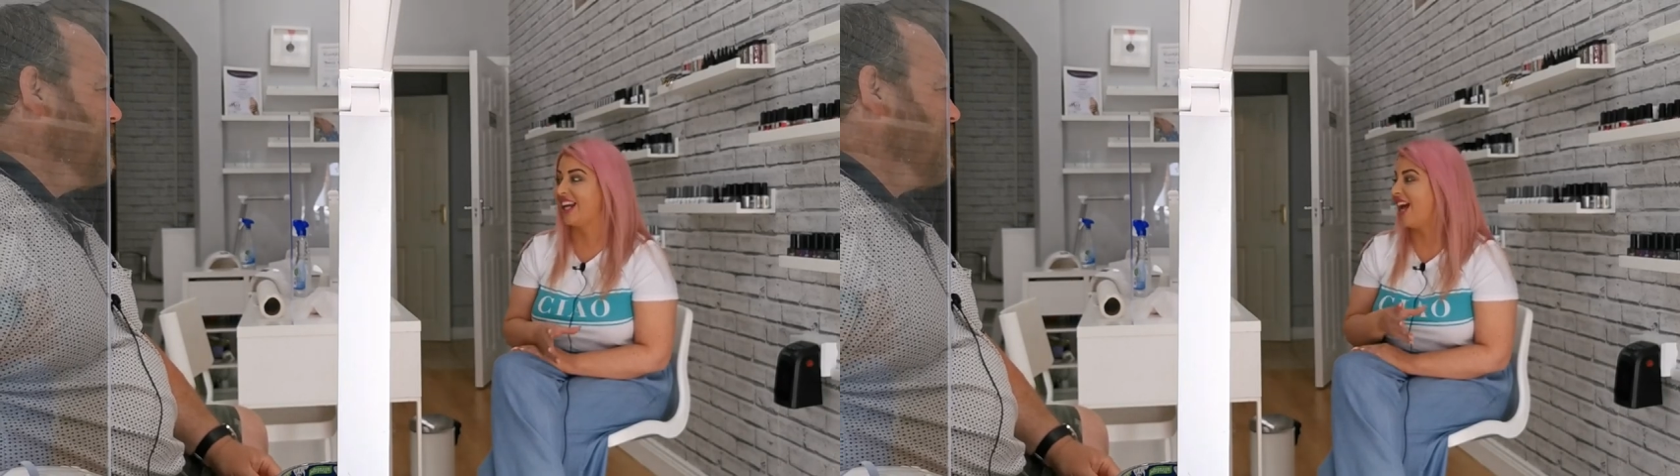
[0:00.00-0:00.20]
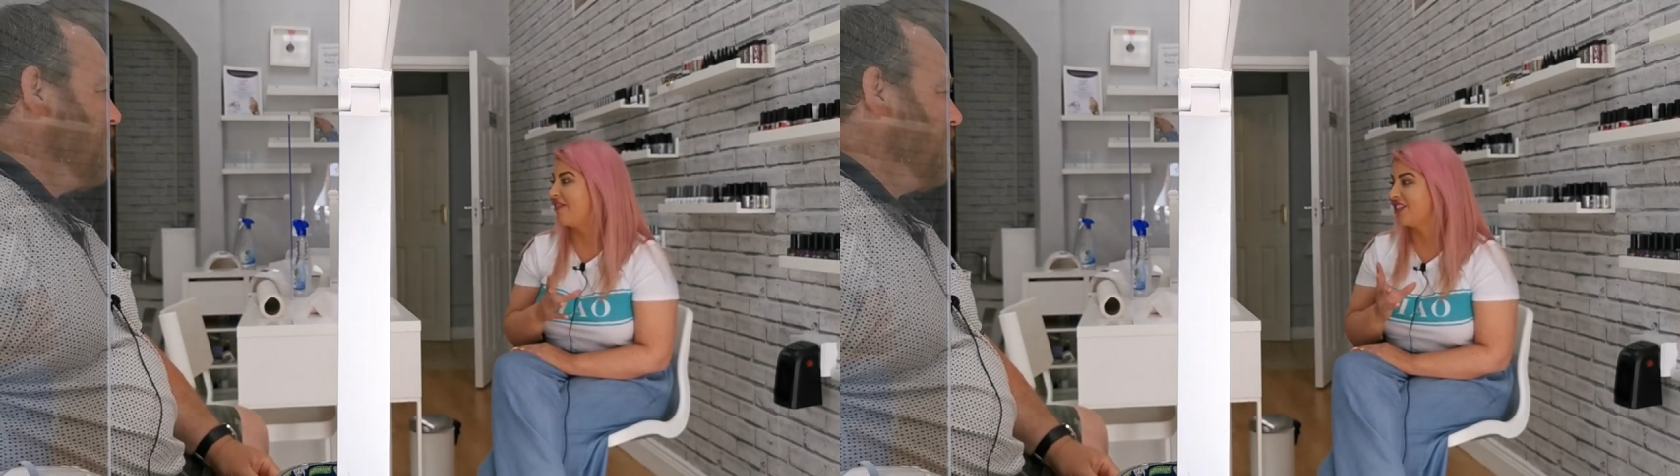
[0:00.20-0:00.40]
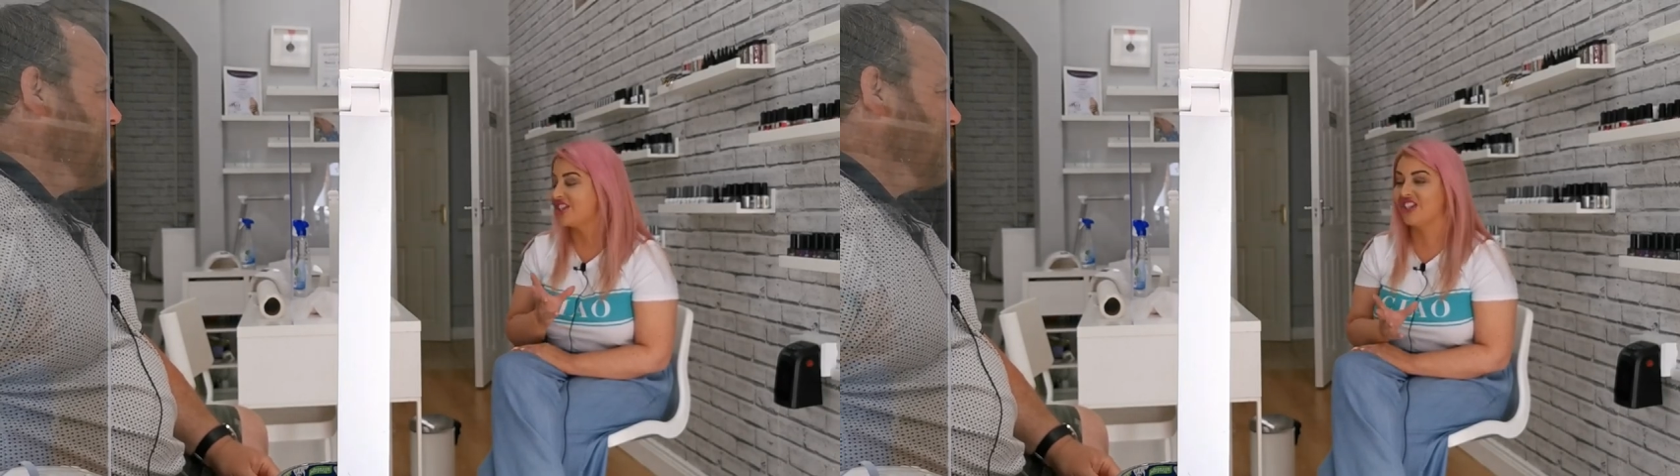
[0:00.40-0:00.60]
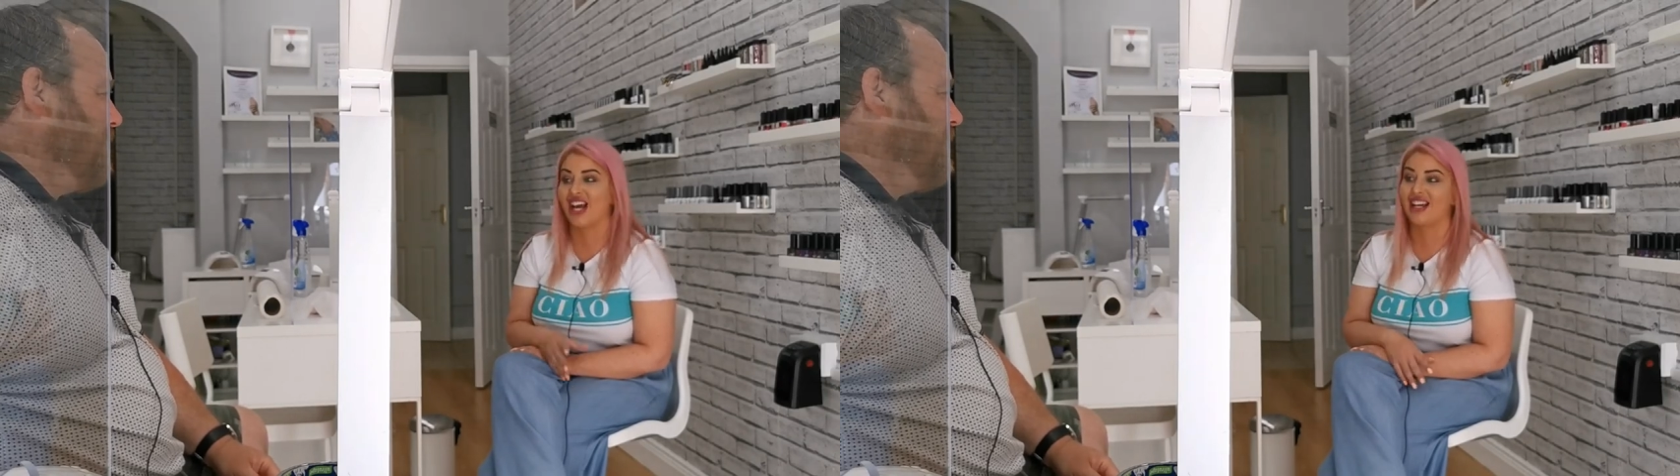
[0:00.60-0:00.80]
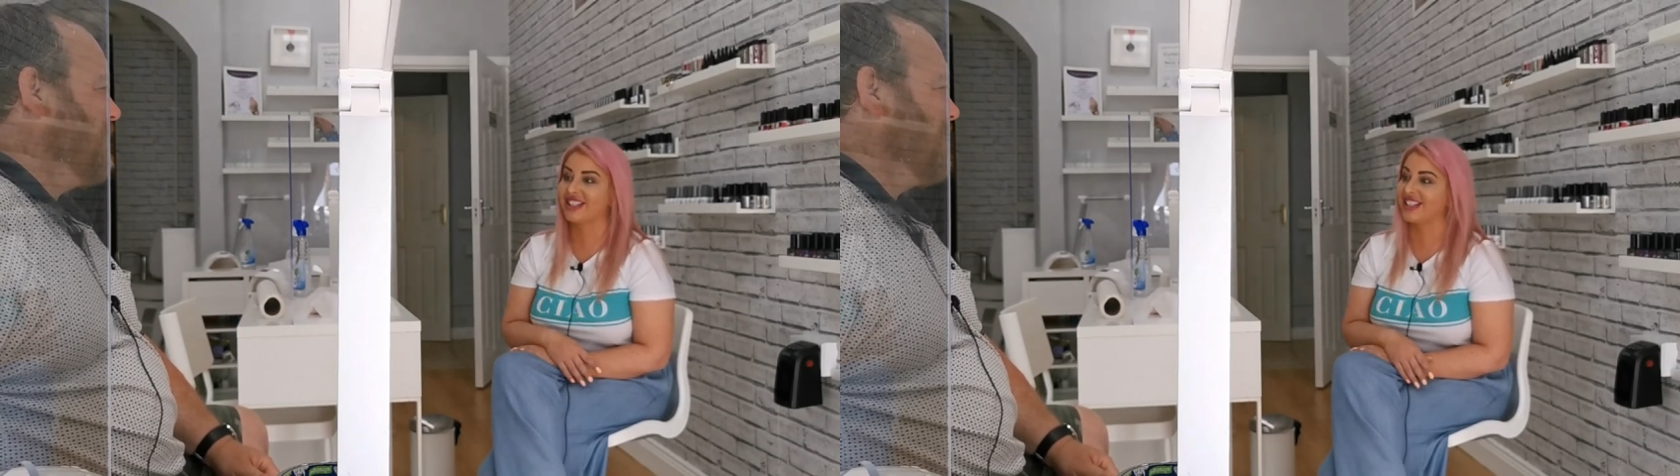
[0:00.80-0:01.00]
and have the
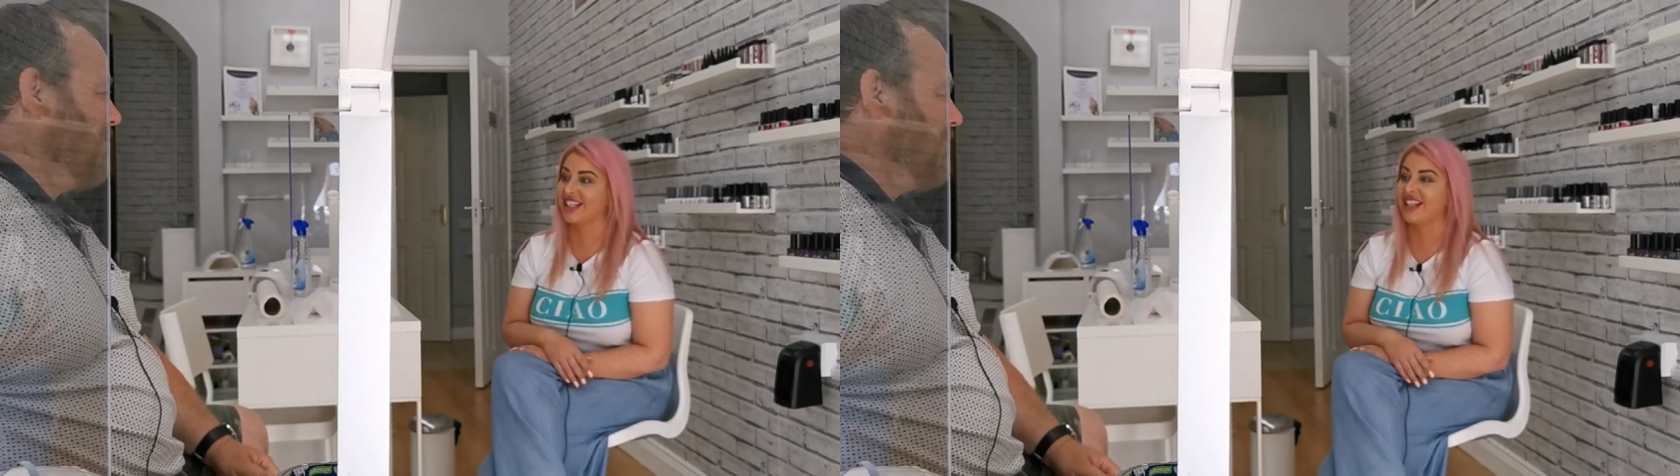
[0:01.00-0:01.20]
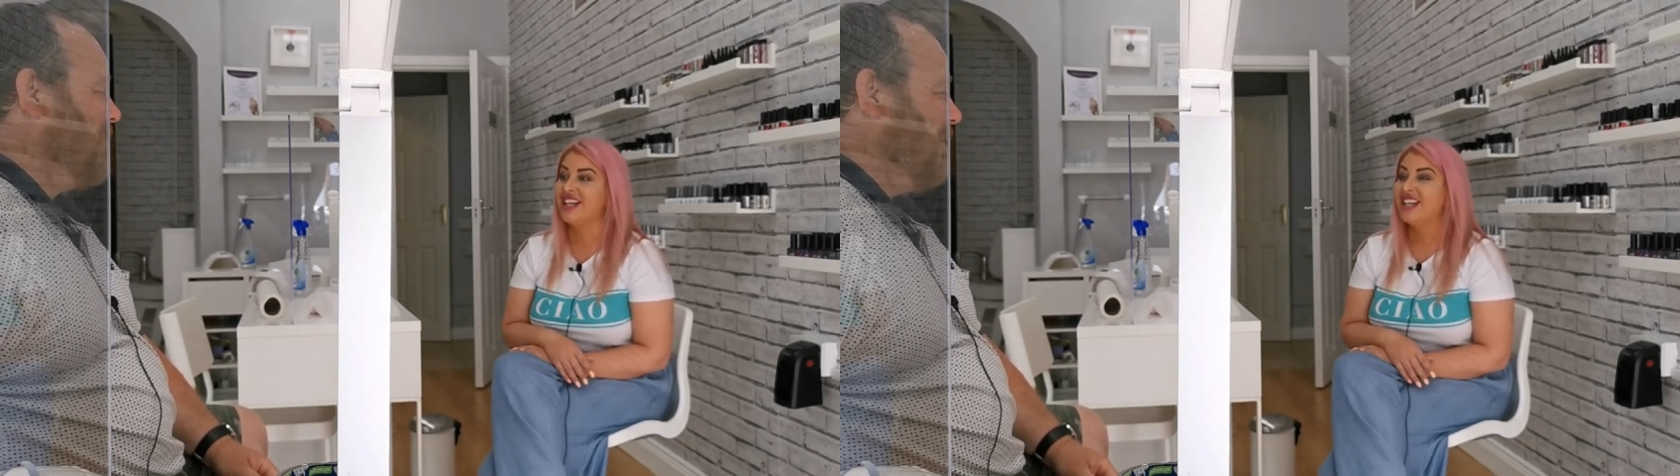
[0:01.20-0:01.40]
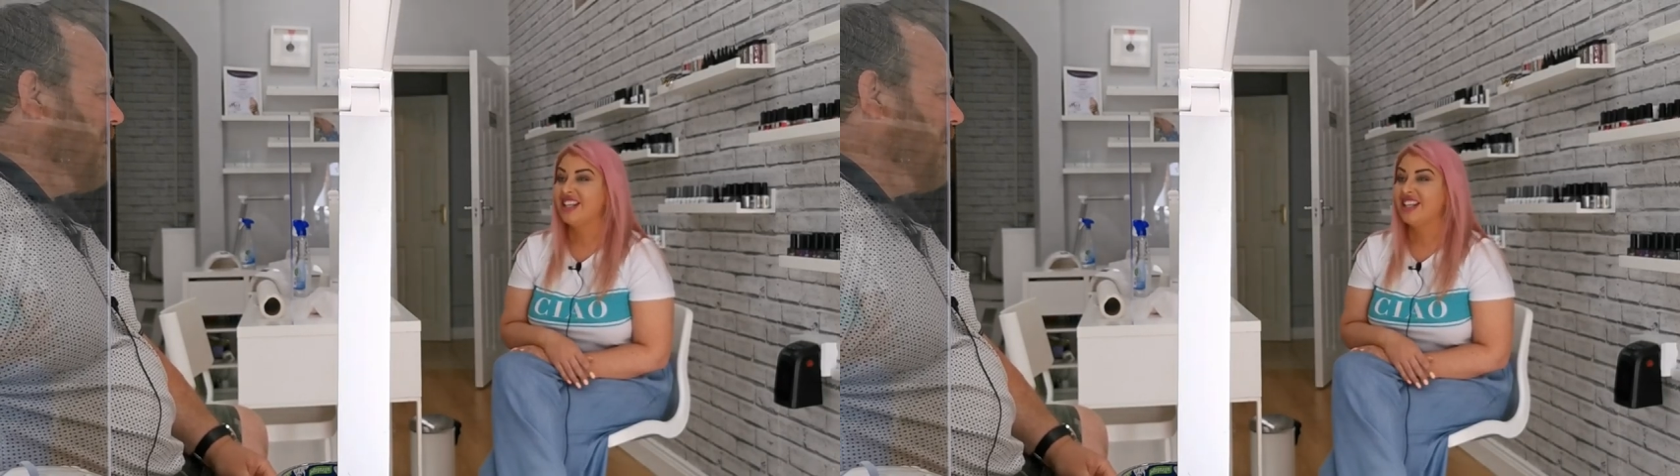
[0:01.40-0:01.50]
chats. And,